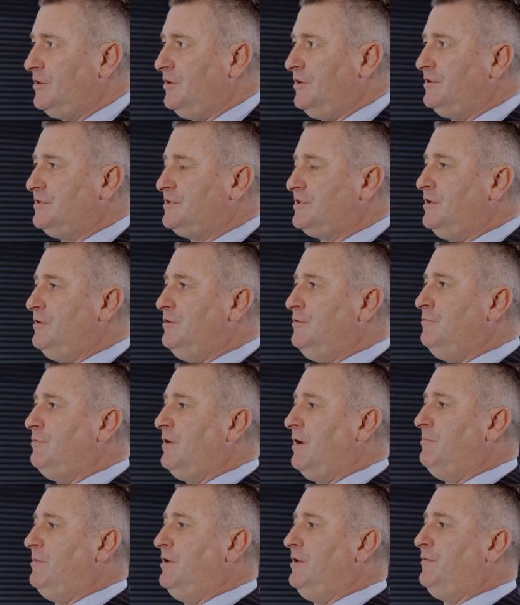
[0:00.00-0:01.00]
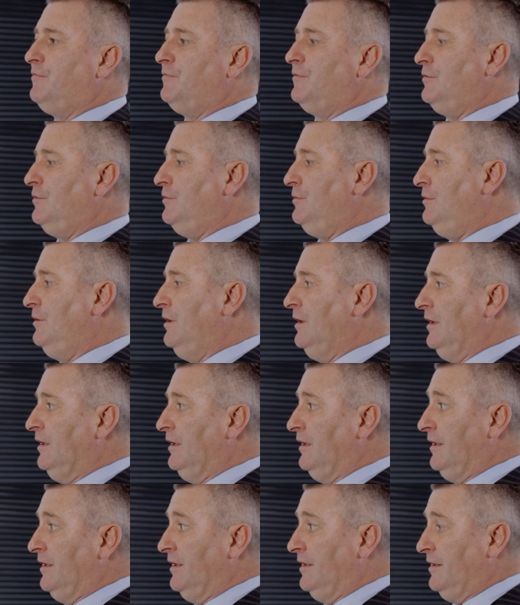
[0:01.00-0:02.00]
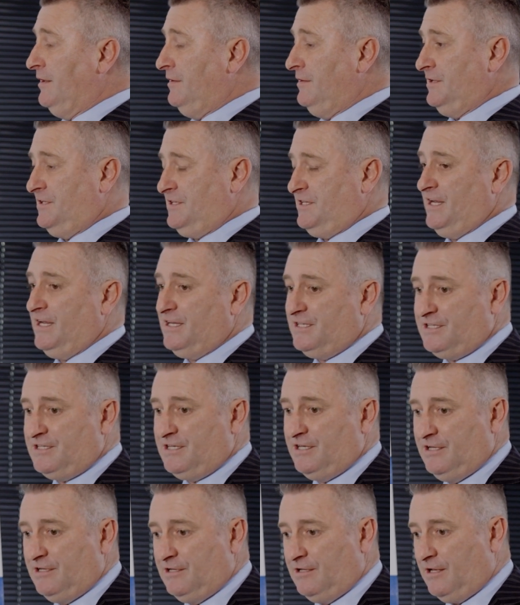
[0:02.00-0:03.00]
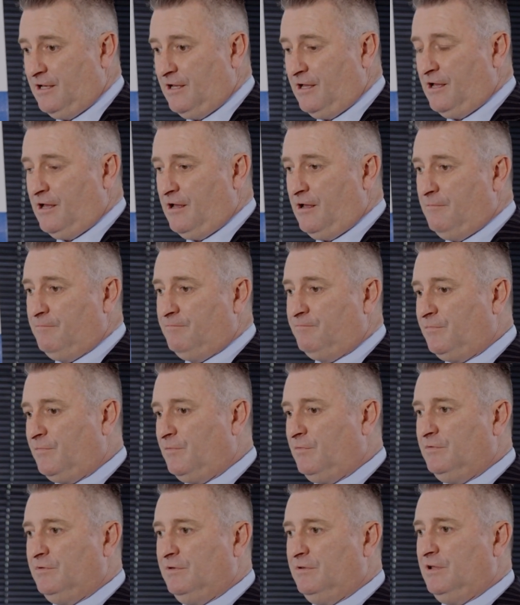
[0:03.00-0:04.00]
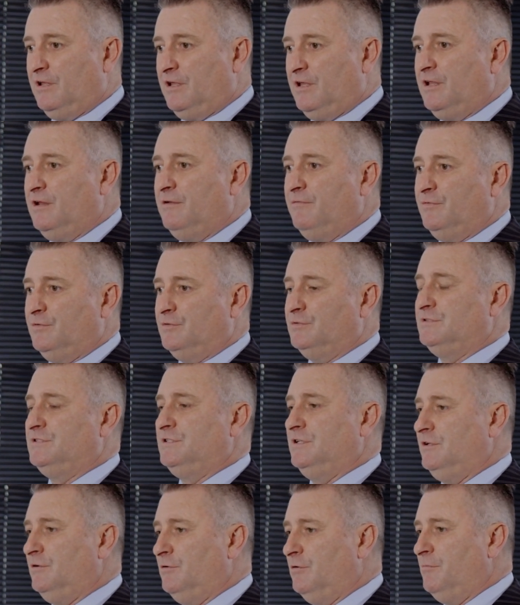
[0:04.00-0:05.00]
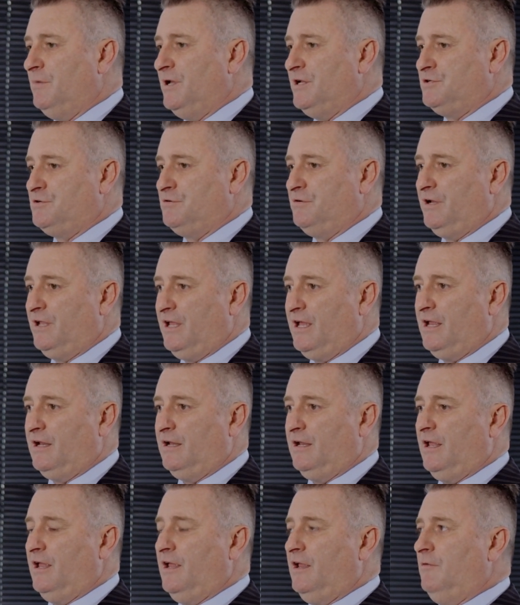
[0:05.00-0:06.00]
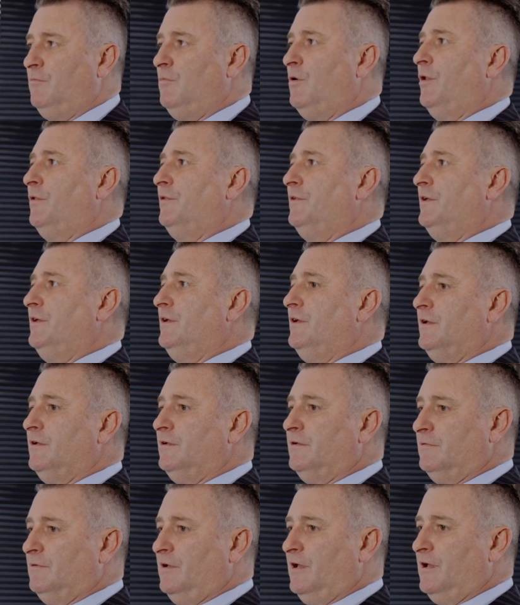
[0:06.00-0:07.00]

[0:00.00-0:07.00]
Curtis, can you run me through the test, the intervals that you're measuring at and what the